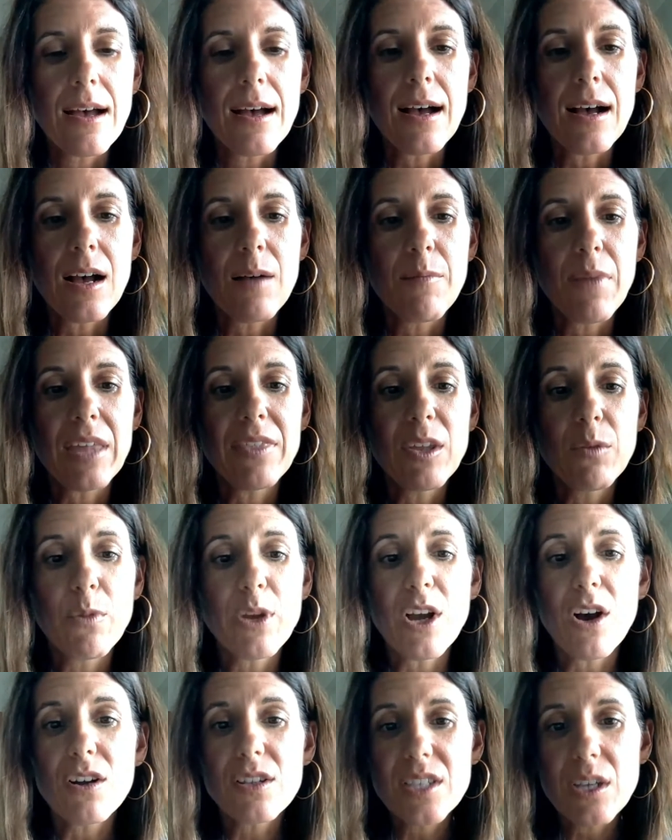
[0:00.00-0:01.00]
And then
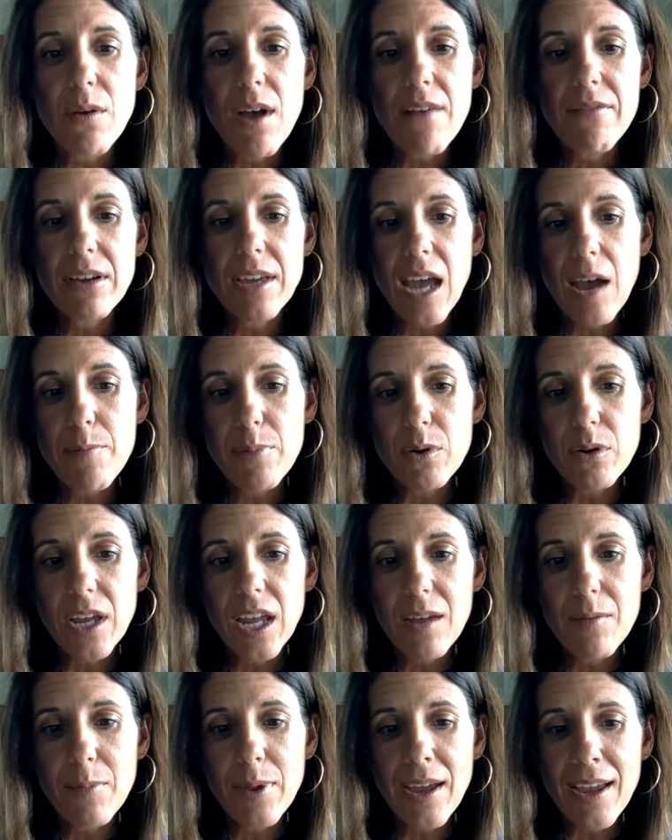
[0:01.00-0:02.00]
we also have a capital
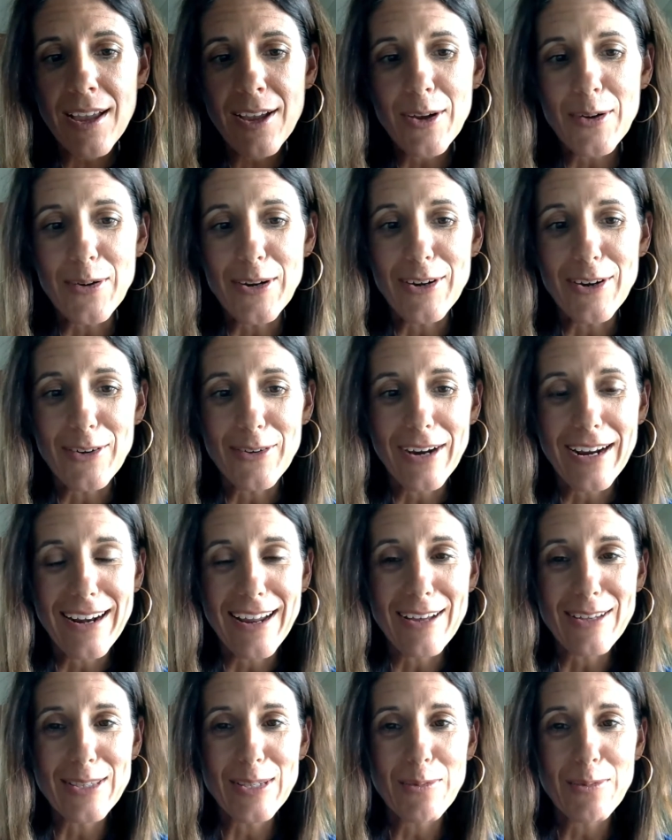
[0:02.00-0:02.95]
campaign going on right now.